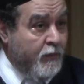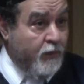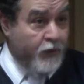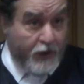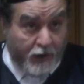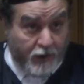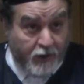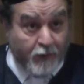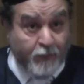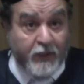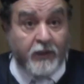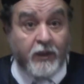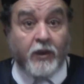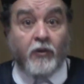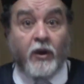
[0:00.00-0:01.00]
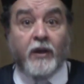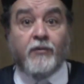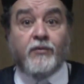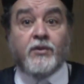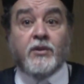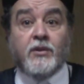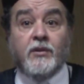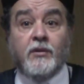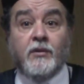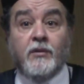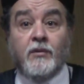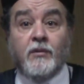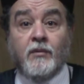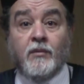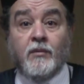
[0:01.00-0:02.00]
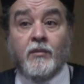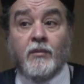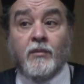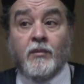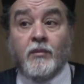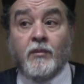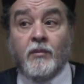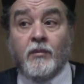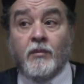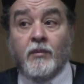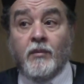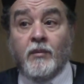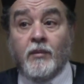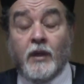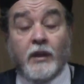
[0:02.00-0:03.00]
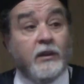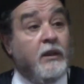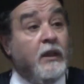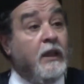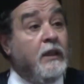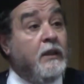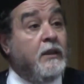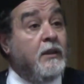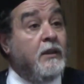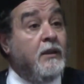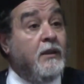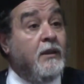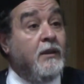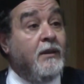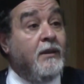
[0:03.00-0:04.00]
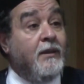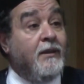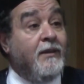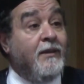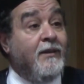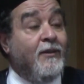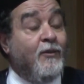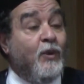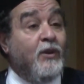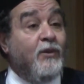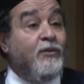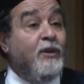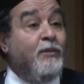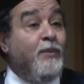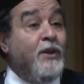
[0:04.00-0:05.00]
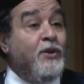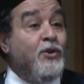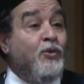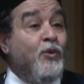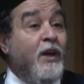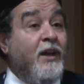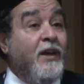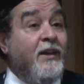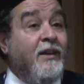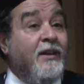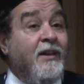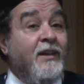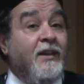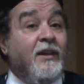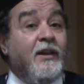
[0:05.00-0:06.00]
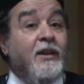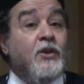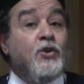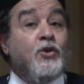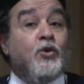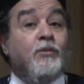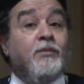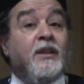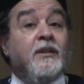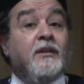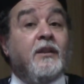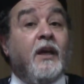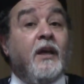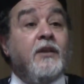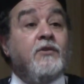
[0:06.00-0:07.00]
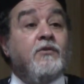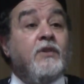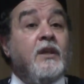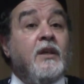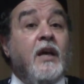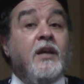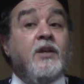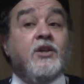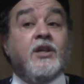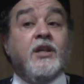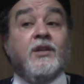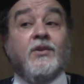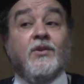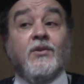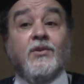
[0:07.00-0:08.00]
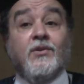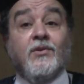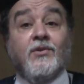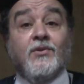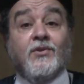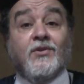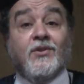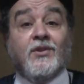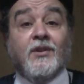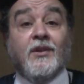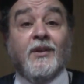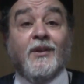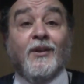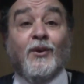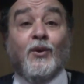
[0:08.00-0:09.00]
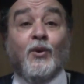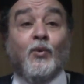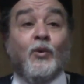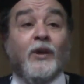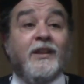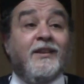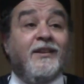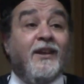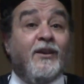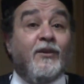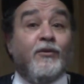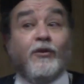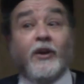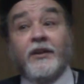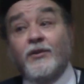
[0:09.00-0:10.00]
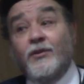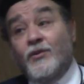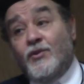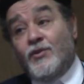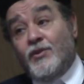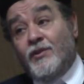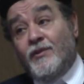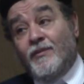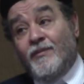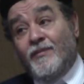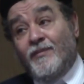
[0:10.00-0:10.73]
Visit them in the graves. Indeed, one of the best ways is to maintain relations with their friends.